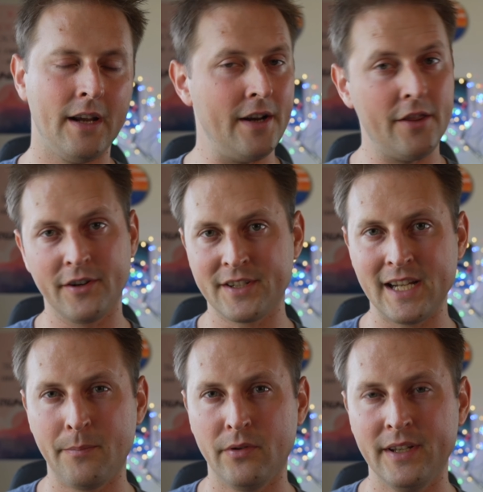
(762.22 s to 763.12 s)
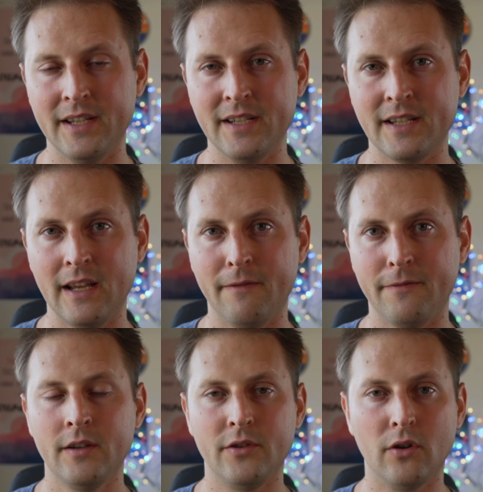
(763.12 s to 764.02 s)
Another example is if
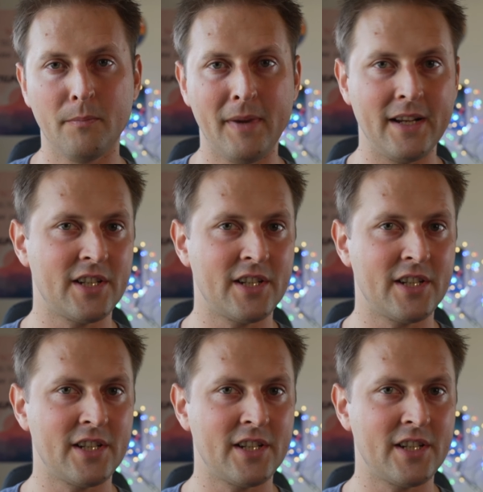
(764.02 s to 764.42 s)
your main